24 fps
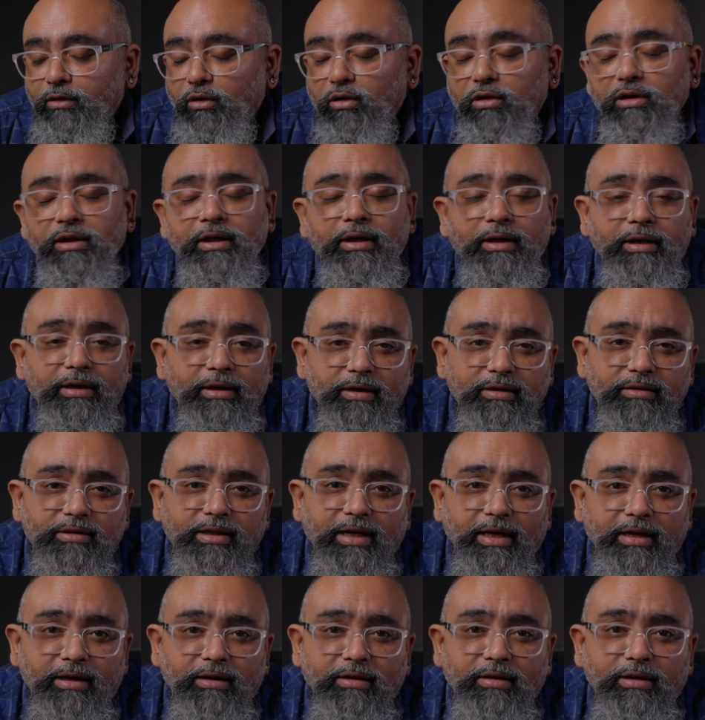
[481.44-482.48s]
or the interior
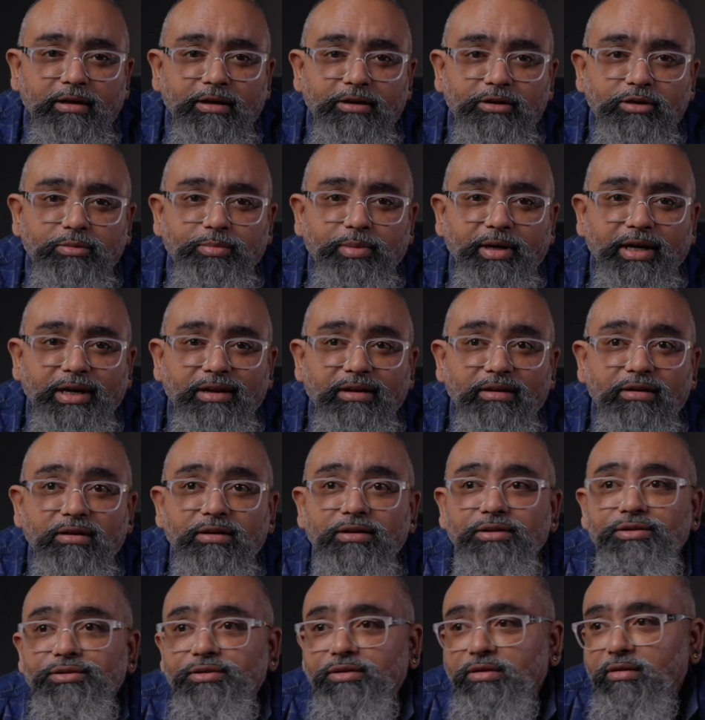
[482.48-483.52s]
designer has spent
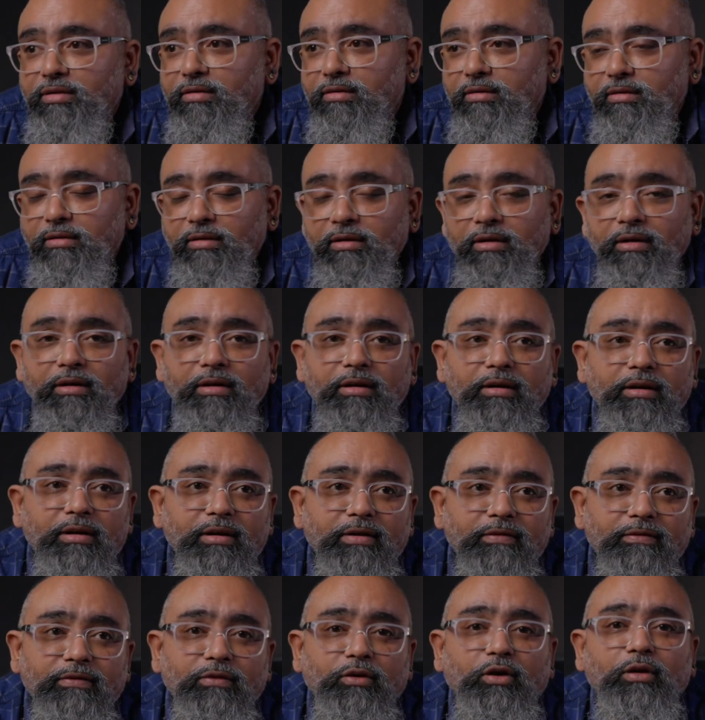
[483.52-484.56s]
years,
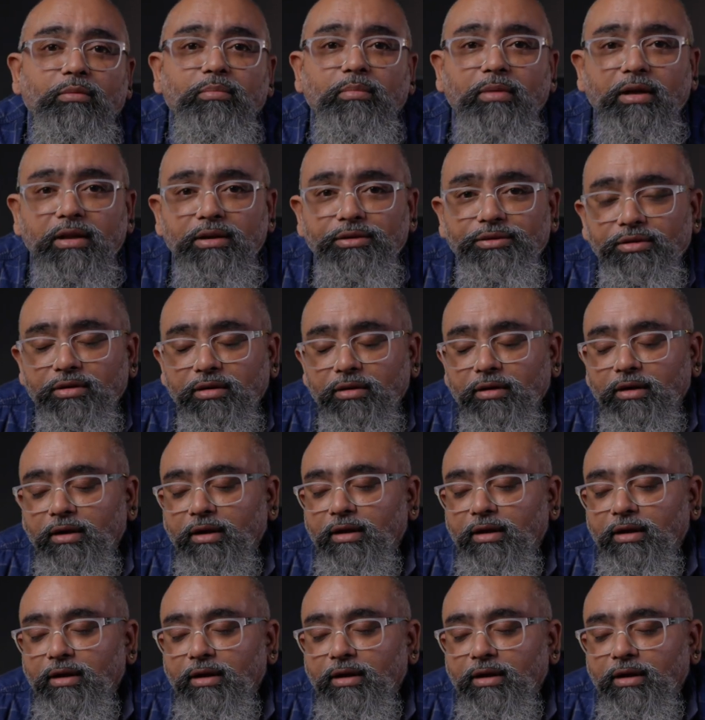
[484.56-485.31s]
if not months,